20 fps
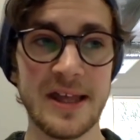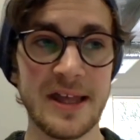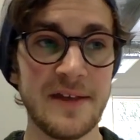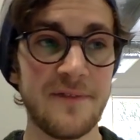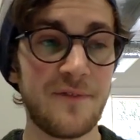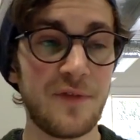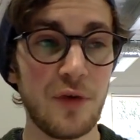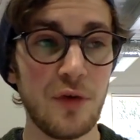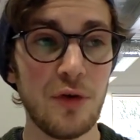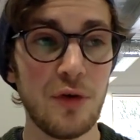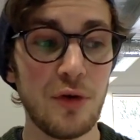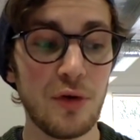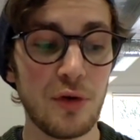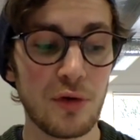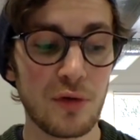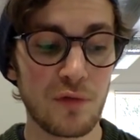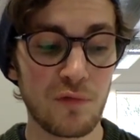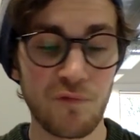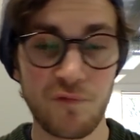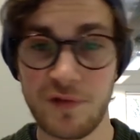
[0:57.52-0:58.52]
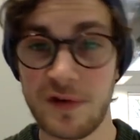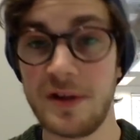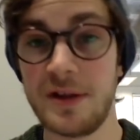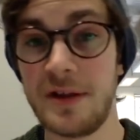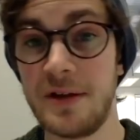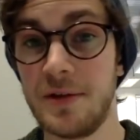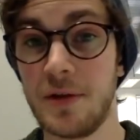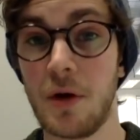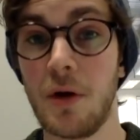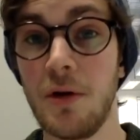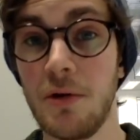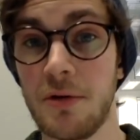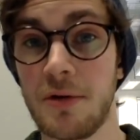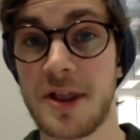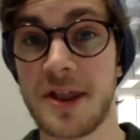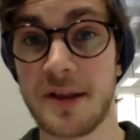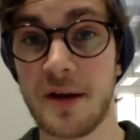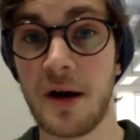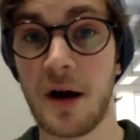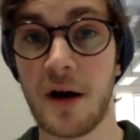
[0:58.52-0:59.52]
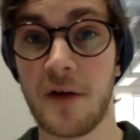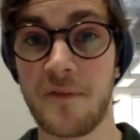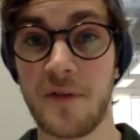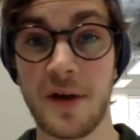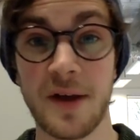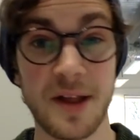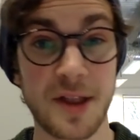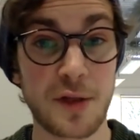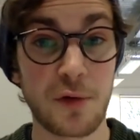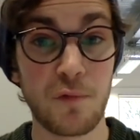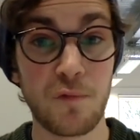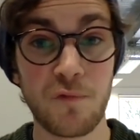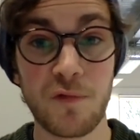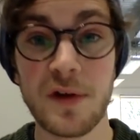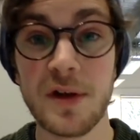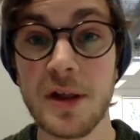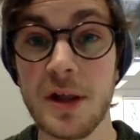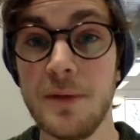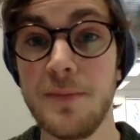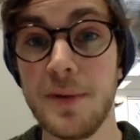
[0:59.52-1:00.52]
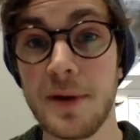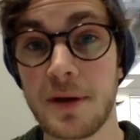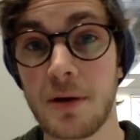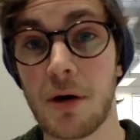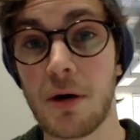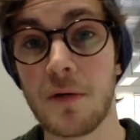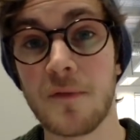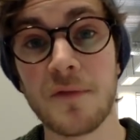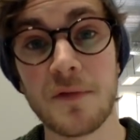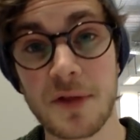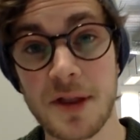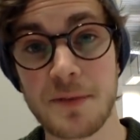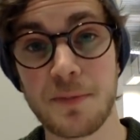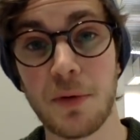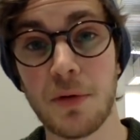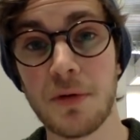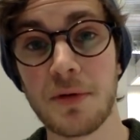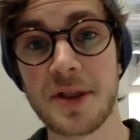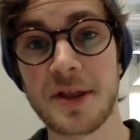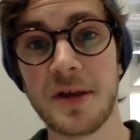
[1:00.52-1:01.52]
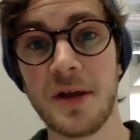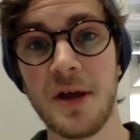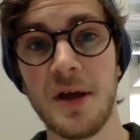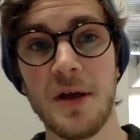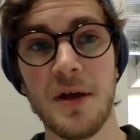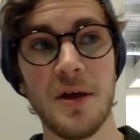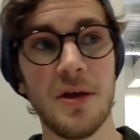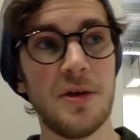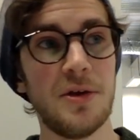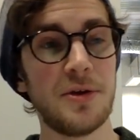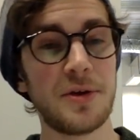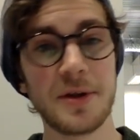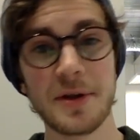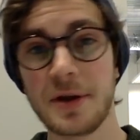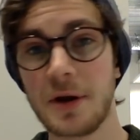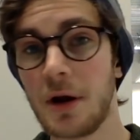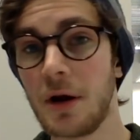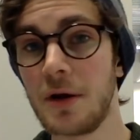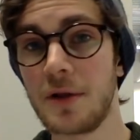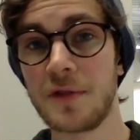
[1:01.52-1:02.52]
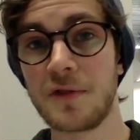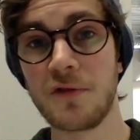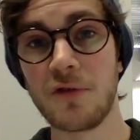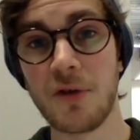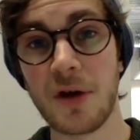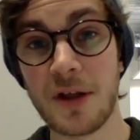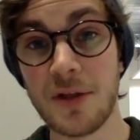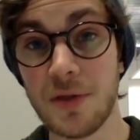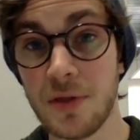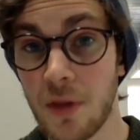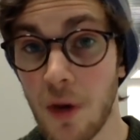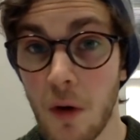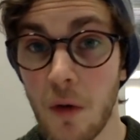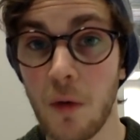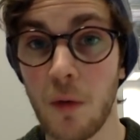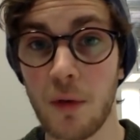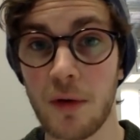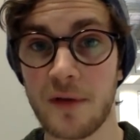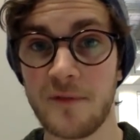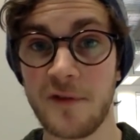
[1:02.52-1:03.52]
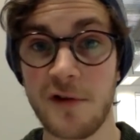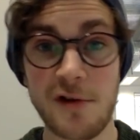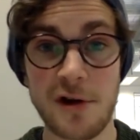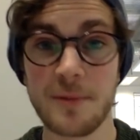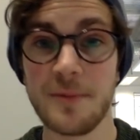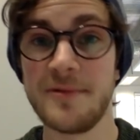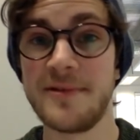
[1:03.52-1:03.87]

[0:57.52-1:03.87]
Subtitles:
if you really know your stuff, it's a really big confidence boost. You can go through and know very